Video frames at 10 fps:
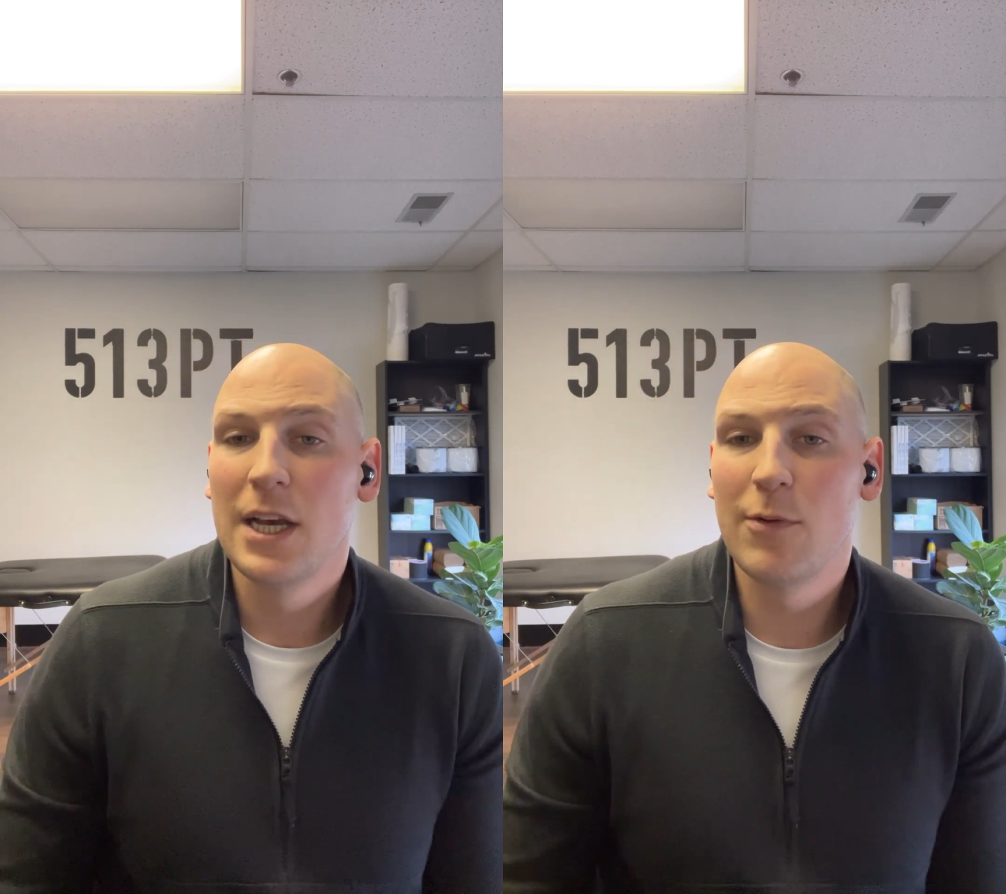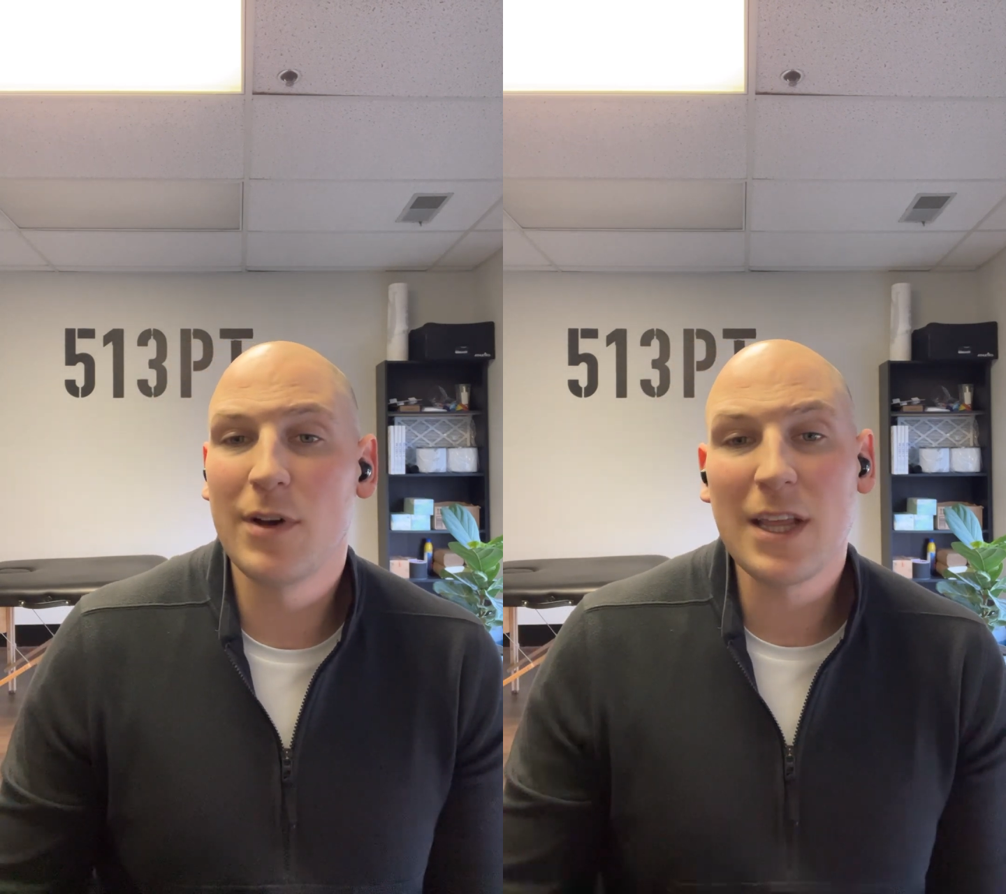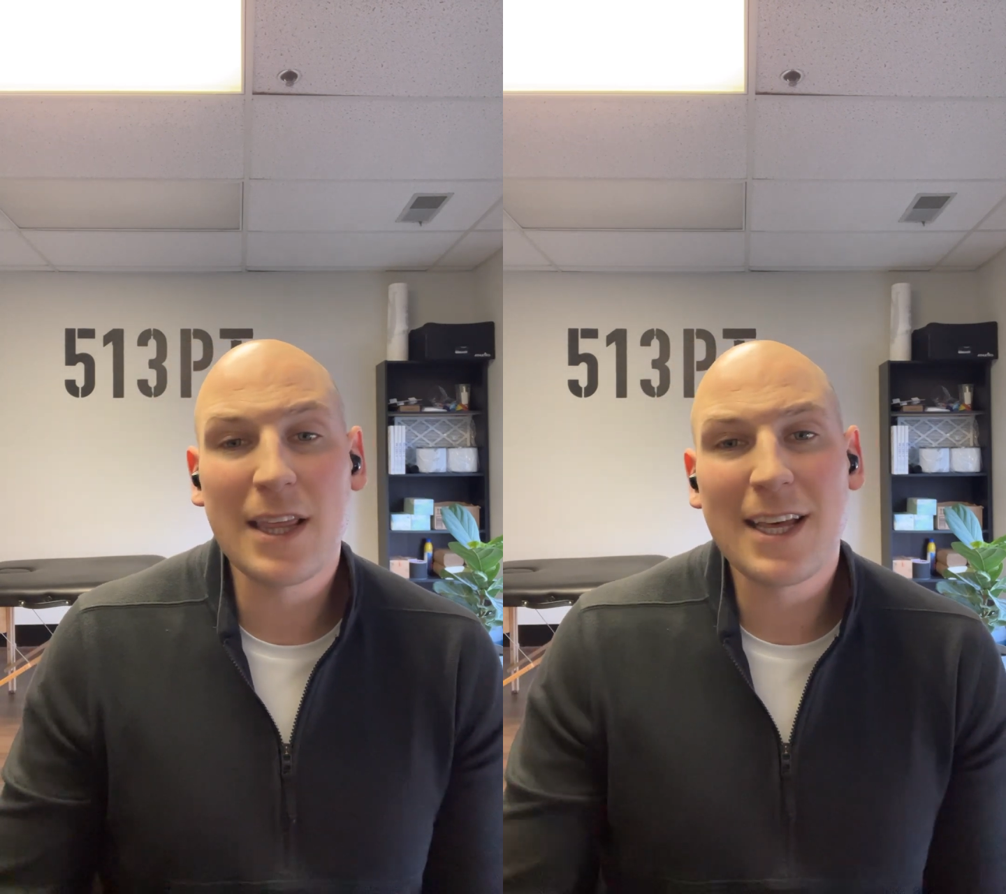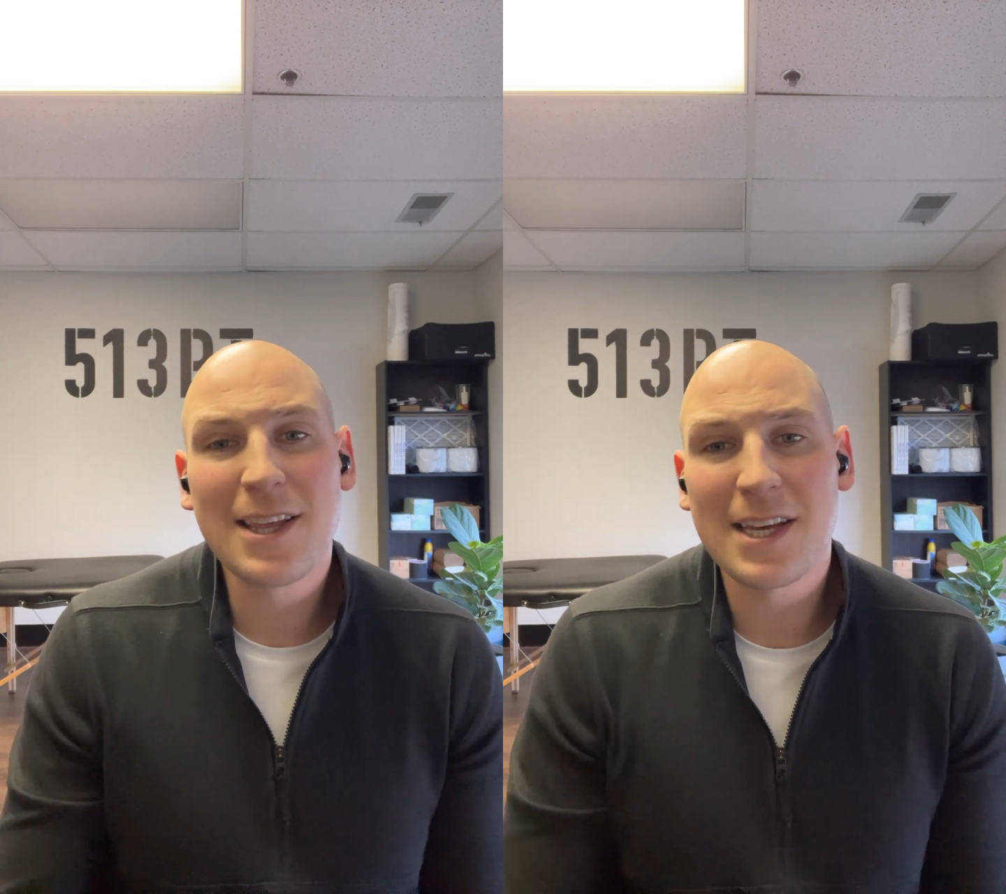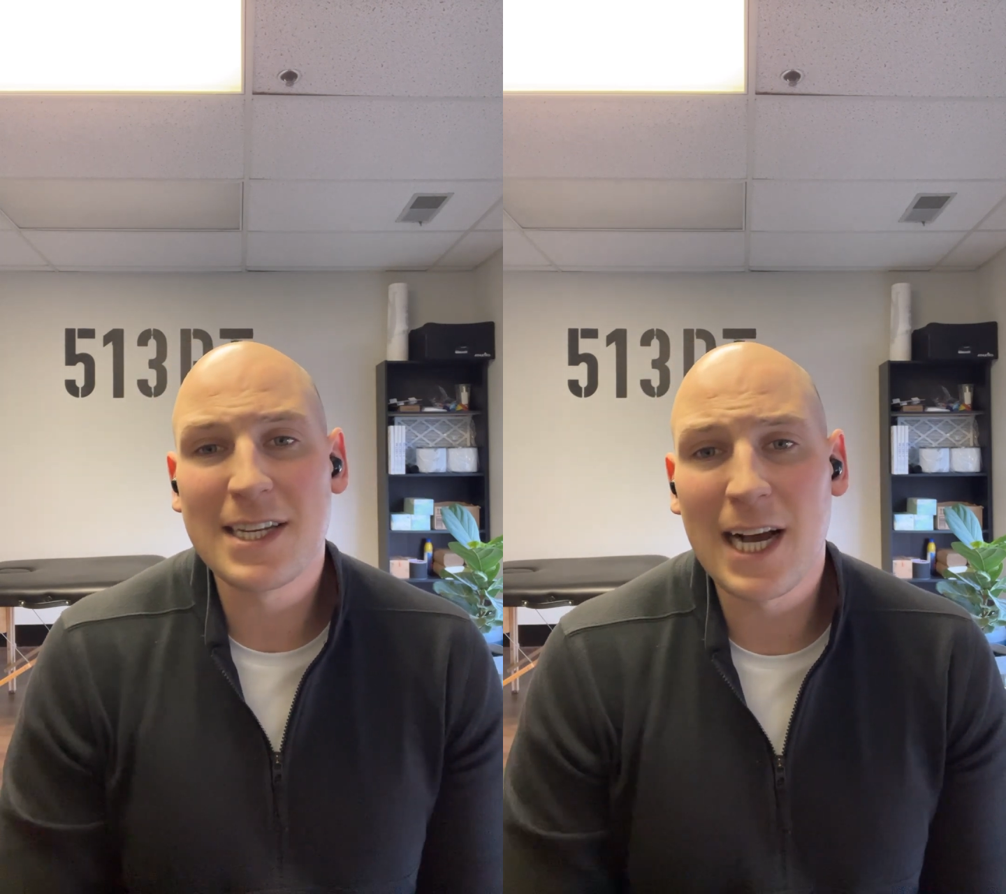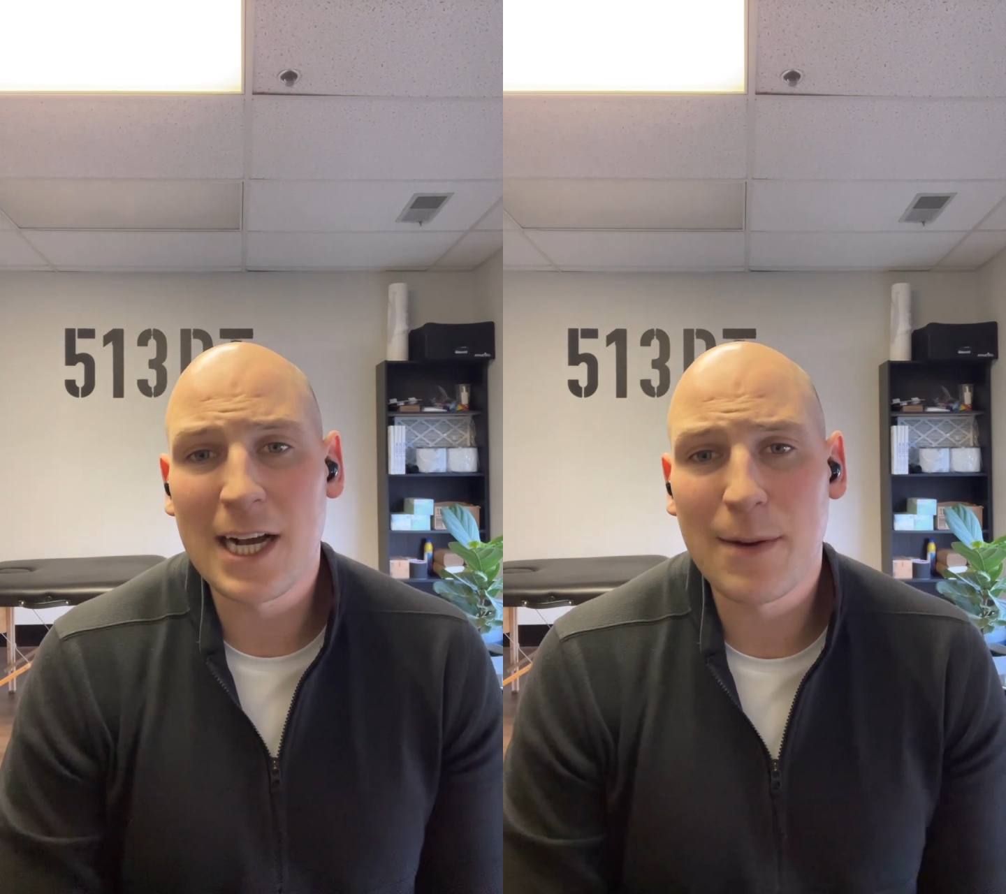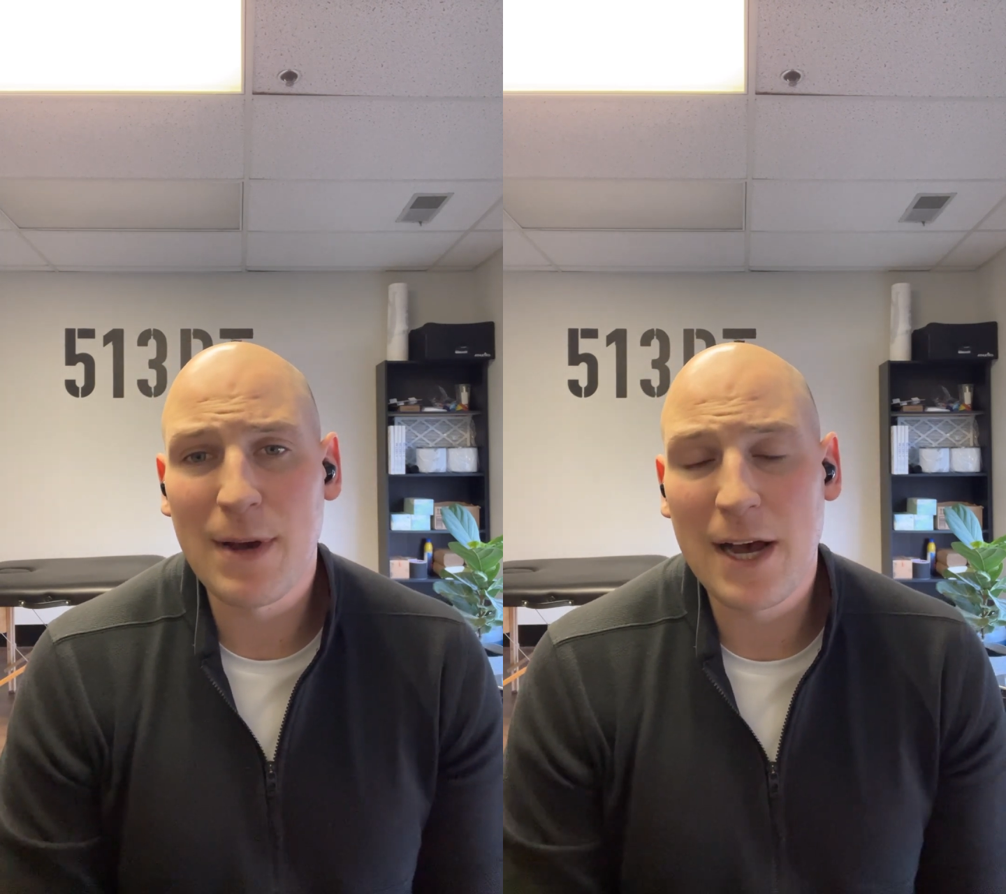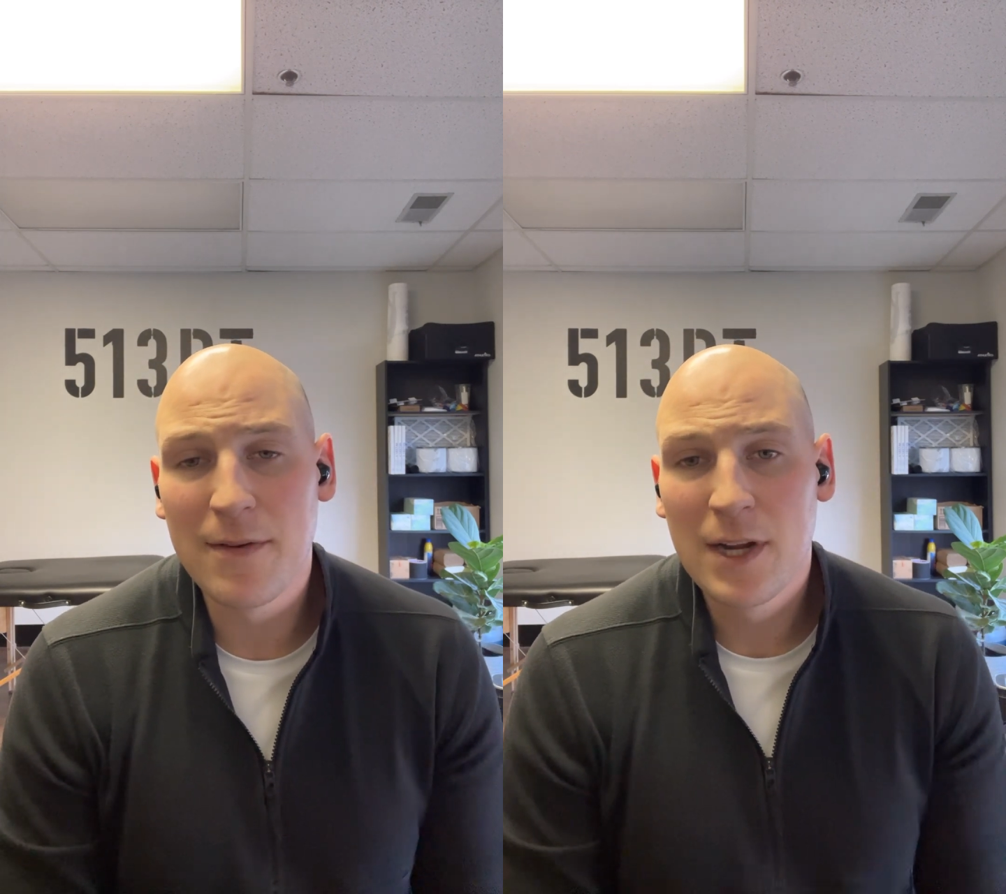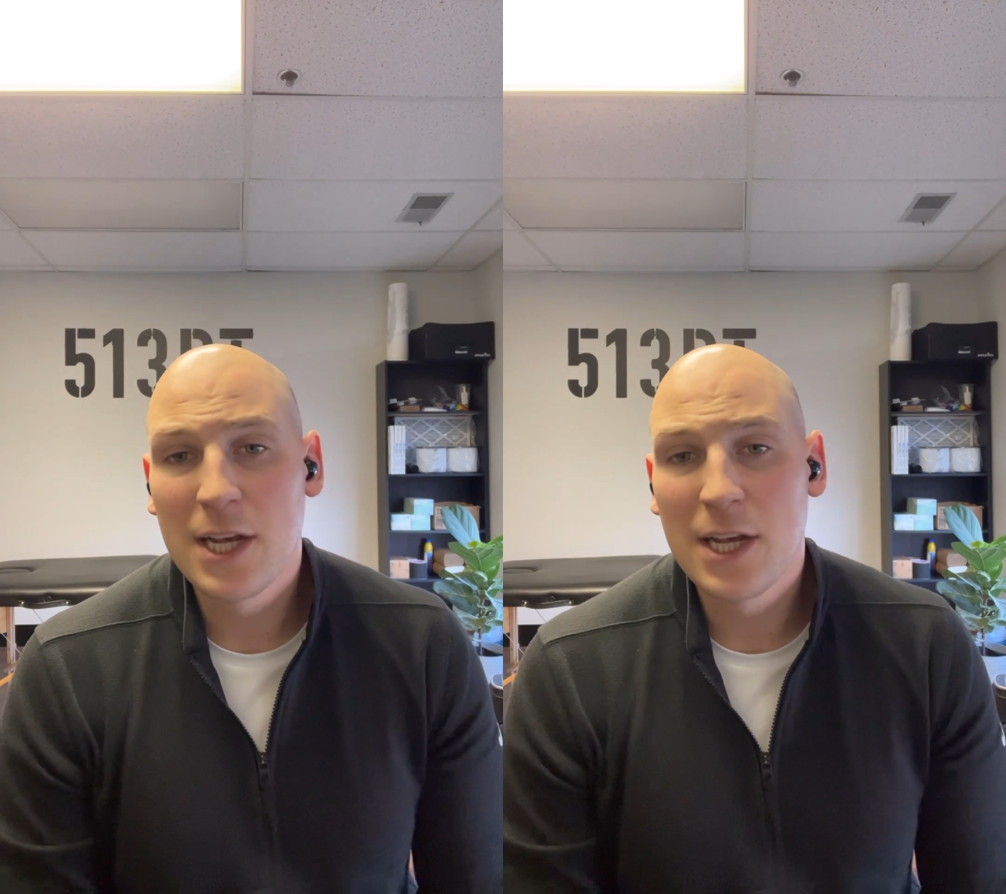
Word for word: And one of the things they talk about